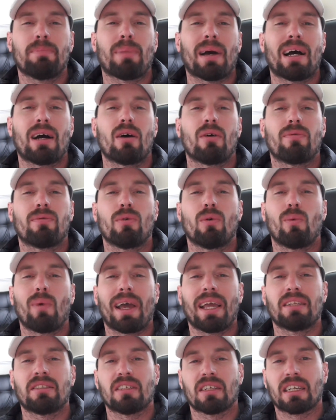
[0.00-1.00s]
powerful
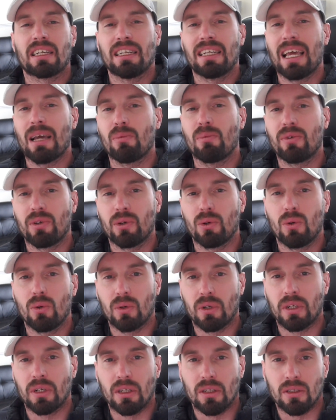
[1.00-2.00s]
way to connect with your
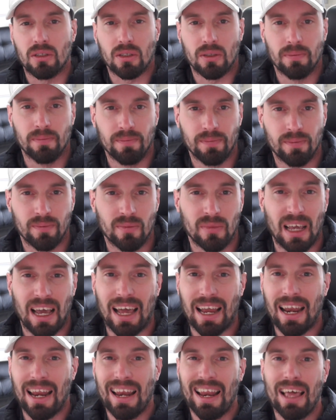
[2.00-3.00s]
audience.
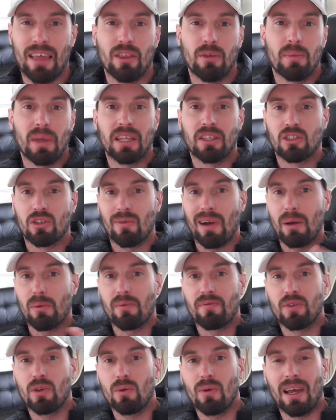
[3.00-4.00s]
and let them interact
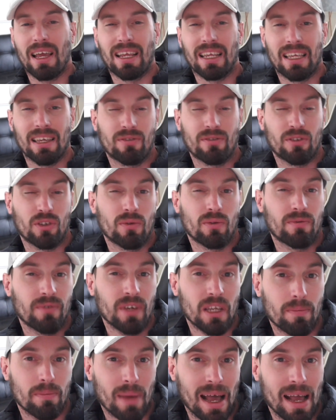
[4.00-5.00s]
with you and give you
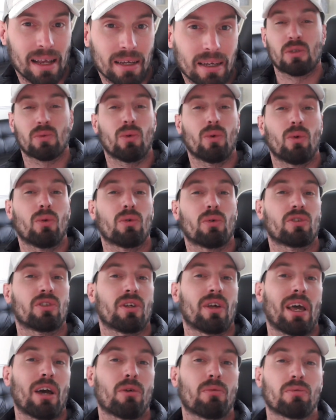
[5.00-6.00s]
feedback. This will
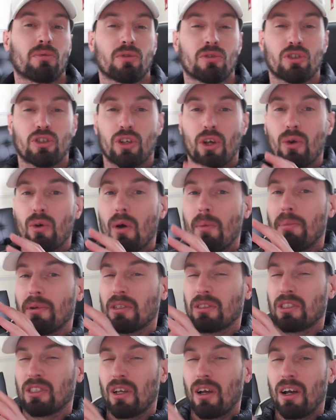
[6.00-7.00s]
also help show a
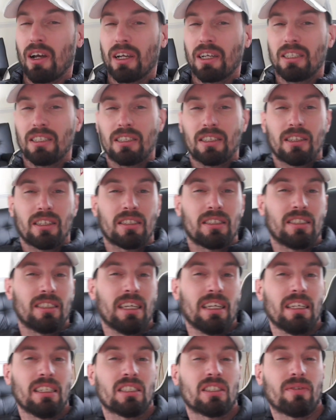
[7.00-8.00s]
behind the
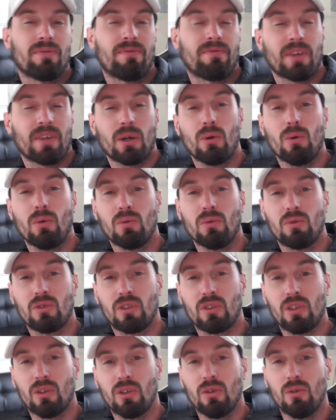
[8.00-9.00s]
scenes feel
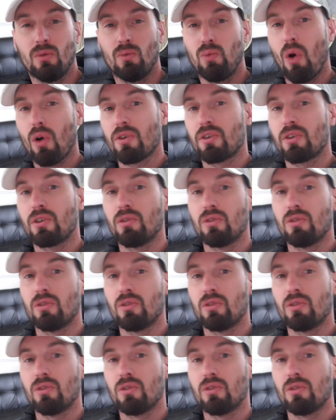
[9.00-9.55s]
to what you